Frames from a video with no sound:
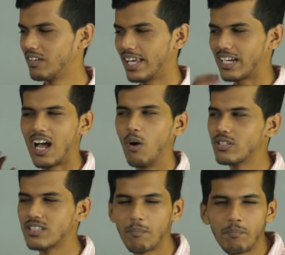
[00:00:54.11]
Like, how is
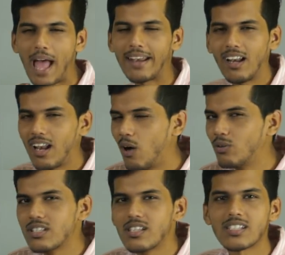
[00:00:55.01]
the panel, how
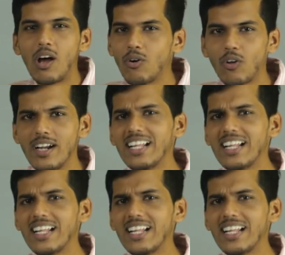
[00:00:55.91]
is the sound quality?